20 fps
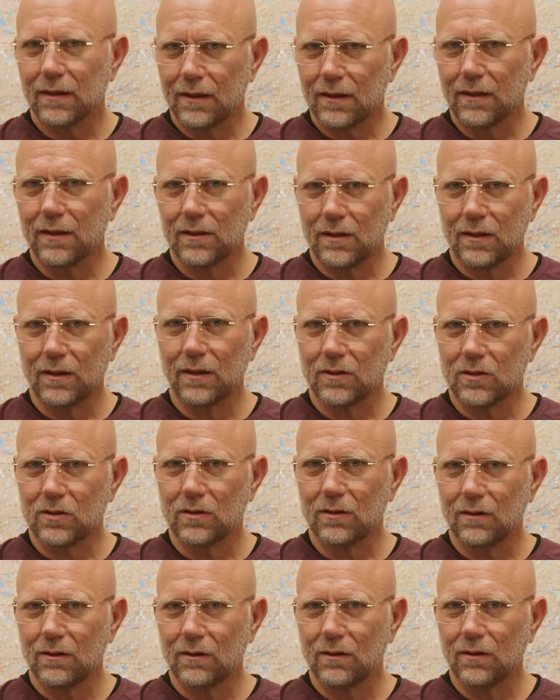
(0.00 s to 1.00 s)
it, it,
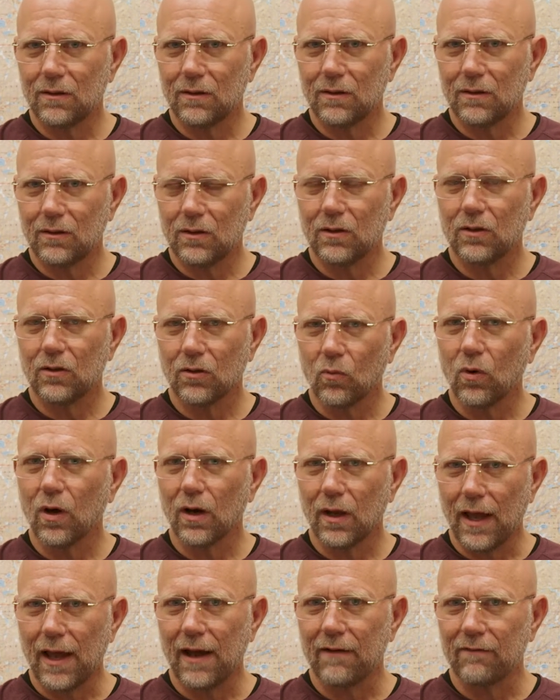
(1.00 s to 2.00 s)
you
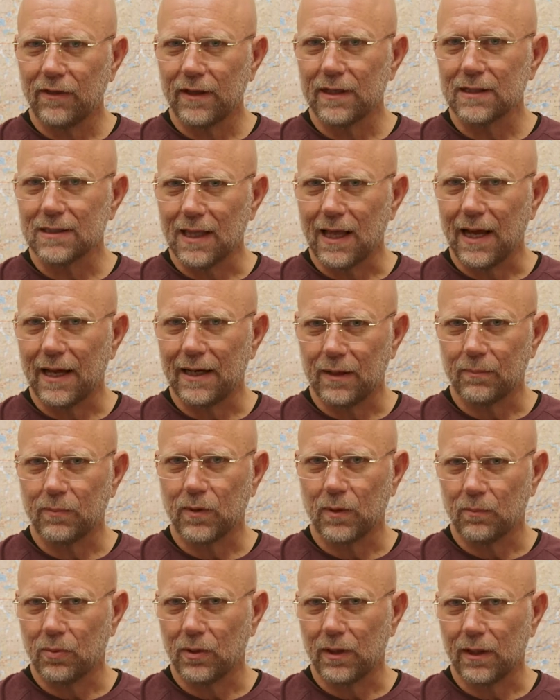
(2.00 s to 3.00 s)
want to have things line up
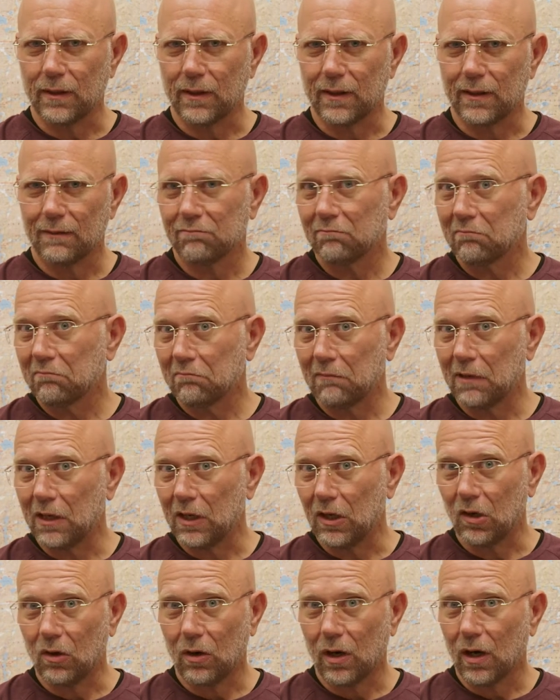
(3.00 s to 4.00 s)
completely. You
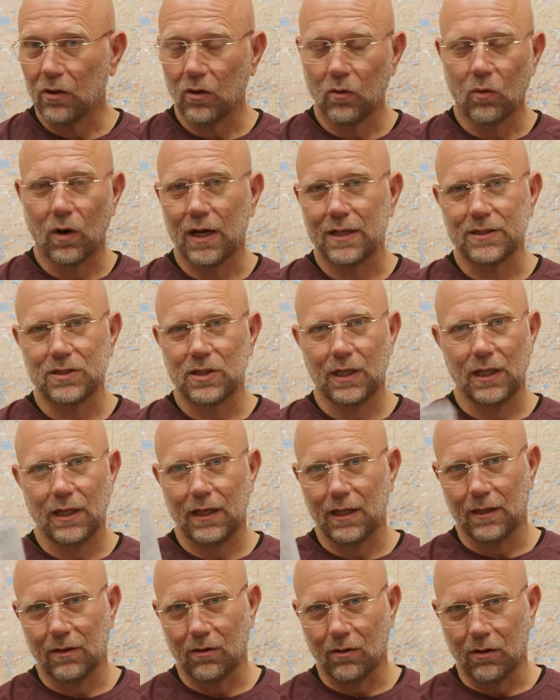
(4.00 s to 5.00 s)
know, otherwise you get
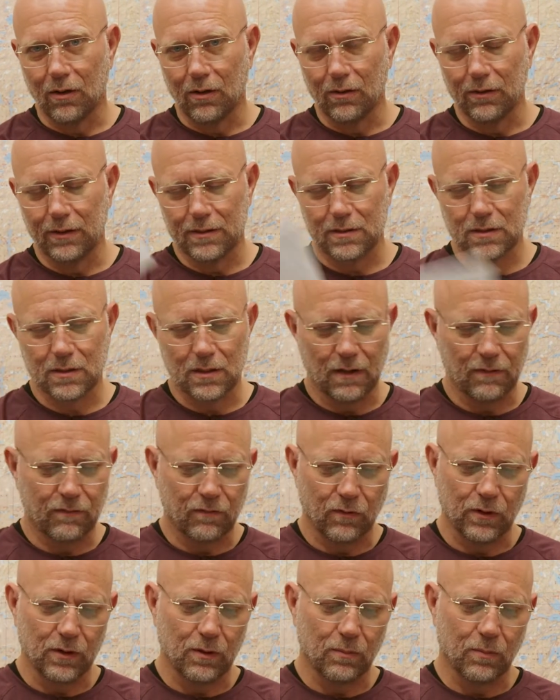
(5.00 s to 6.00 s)
into all this stuff
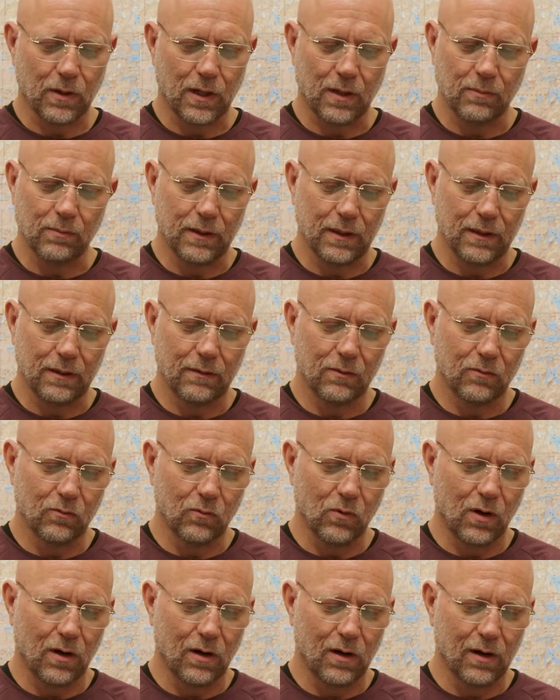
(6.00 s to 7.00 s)
where you're probably
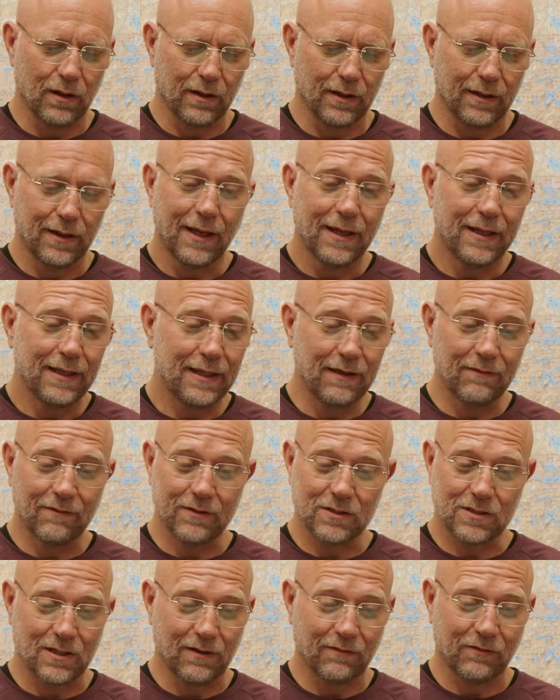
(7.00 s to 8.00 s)
wrong and
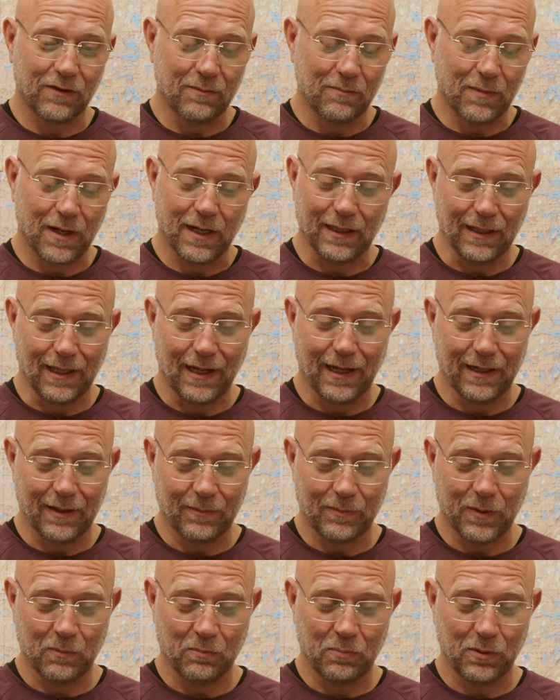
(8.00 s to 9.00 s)
even stuff that might line
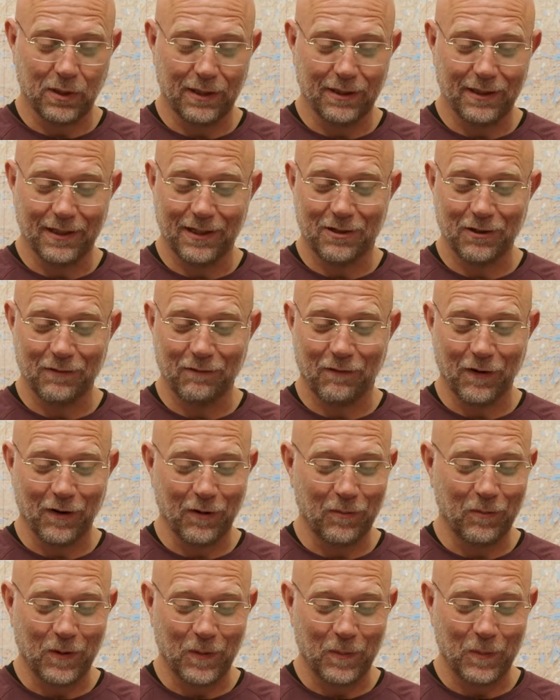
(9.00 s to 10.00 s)
up completely could very
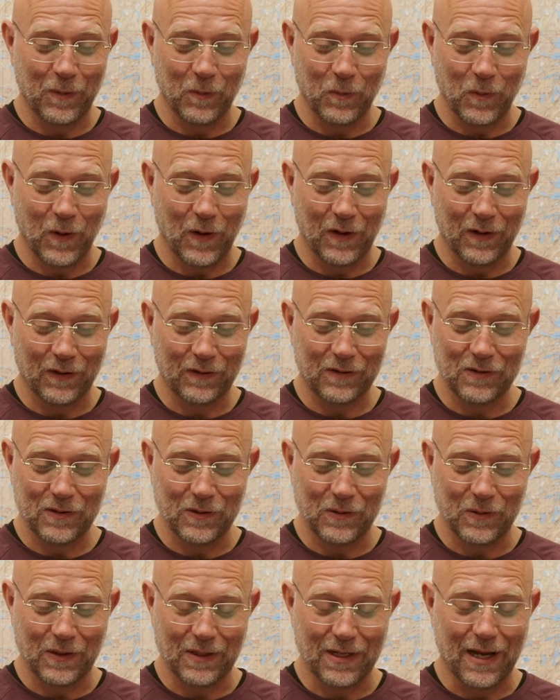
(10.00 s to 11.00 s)
well be wrong
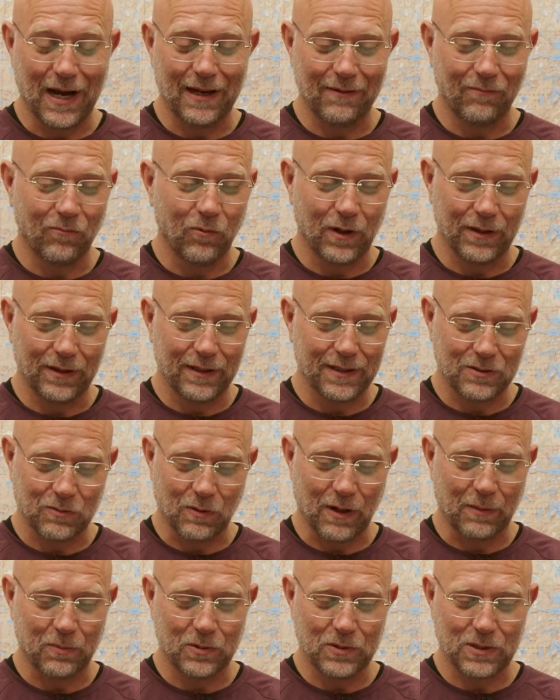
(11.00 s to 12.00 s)
too and not what this
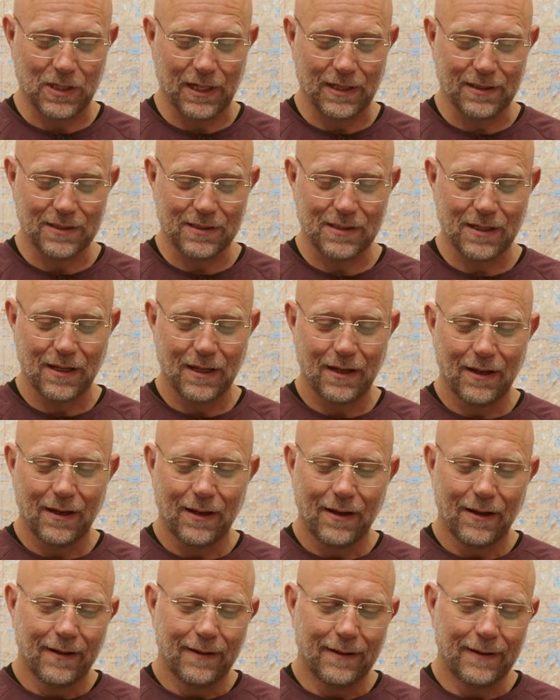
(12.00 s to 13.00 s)
represents.
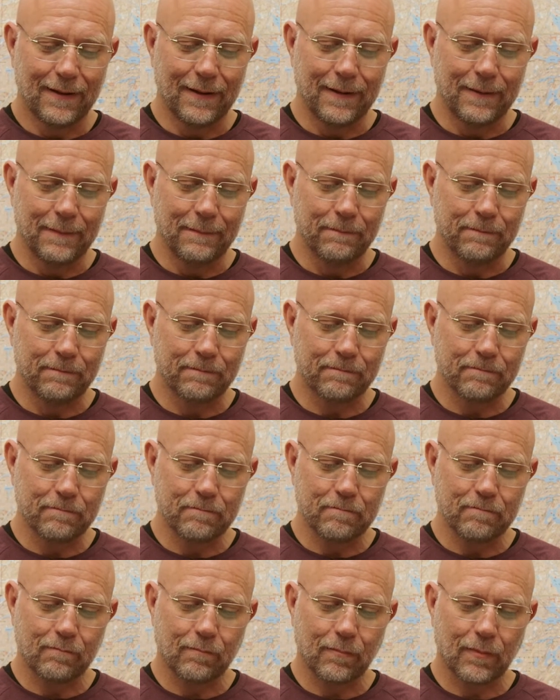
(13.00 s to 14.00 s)
Um,
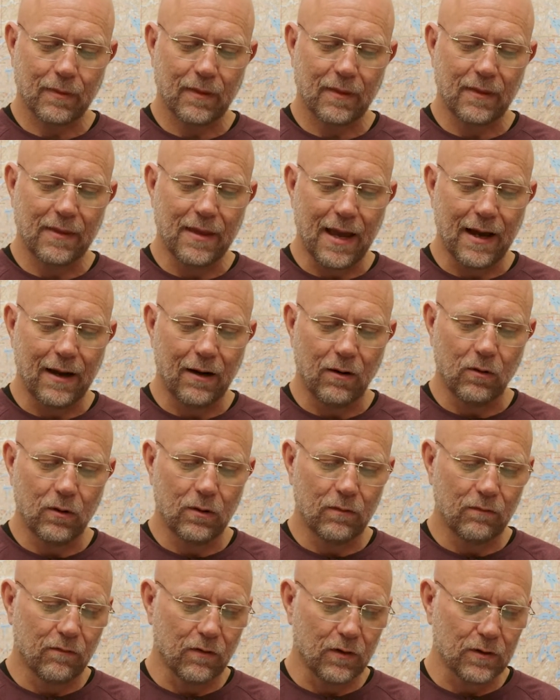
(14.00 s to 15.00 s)
now,
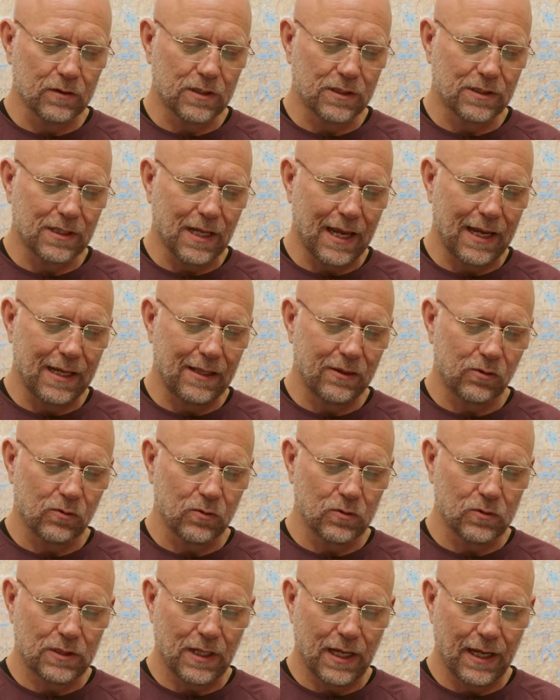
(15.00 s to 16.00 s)
verses 8
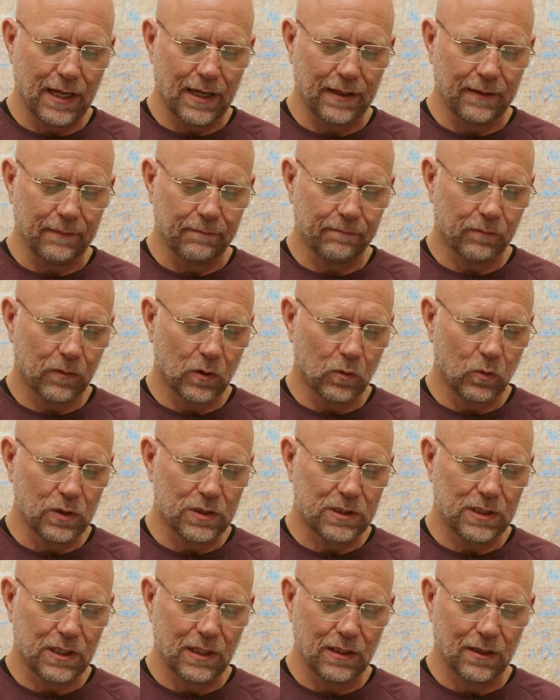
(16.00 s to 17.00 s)
through 10, we
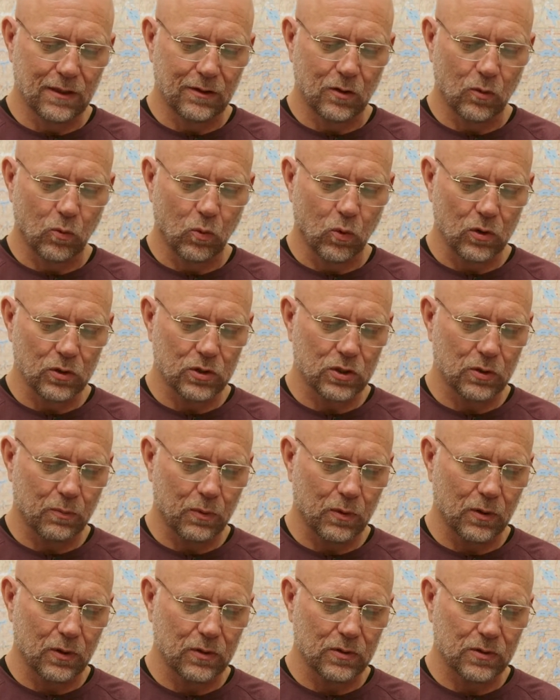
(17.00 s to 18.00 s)
see that the
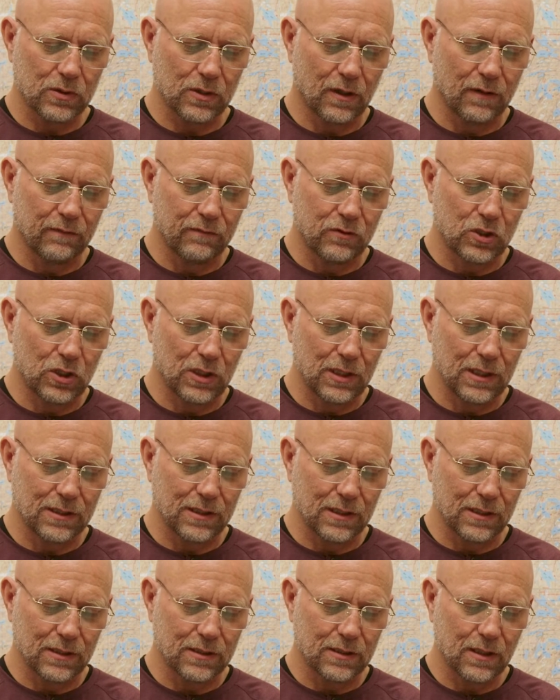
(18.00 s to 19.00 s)
worshipers of
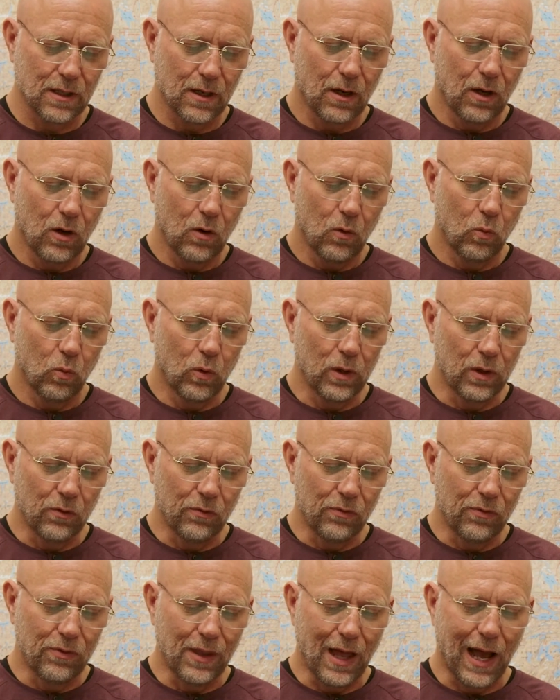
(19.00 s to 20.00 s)
Jesus will
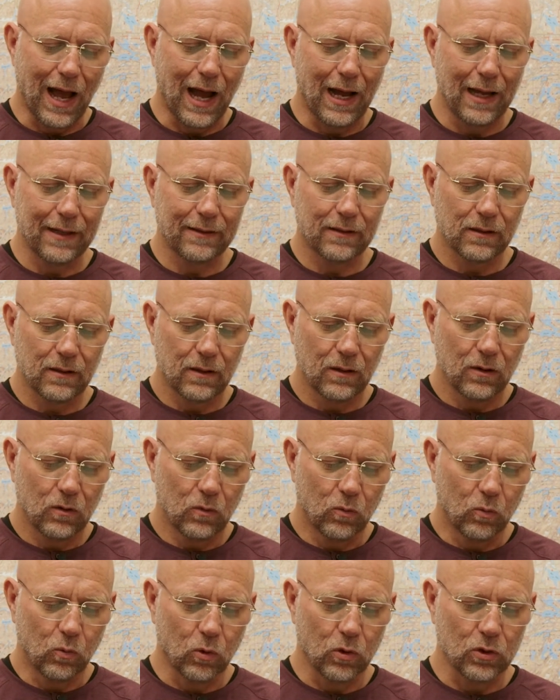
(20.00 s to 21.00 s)
not
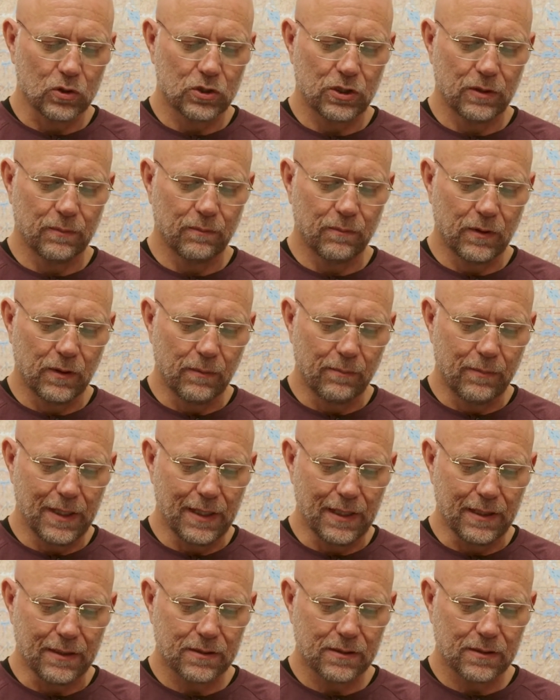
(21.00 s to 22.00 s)
worship the
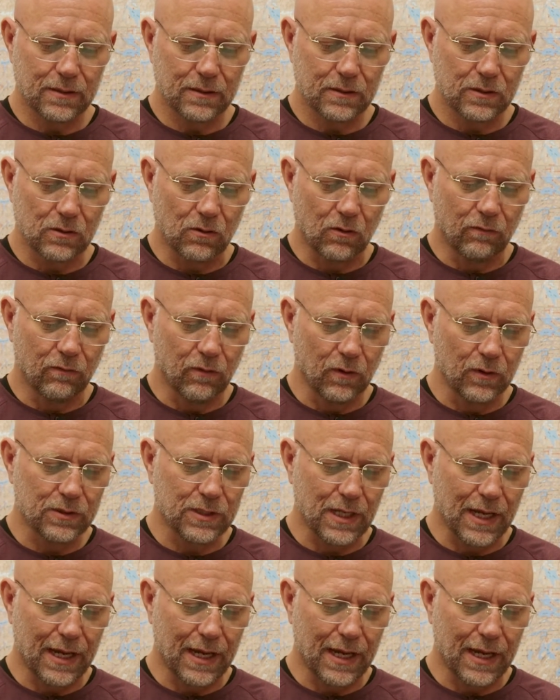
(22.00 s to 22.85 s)
beast. So, verse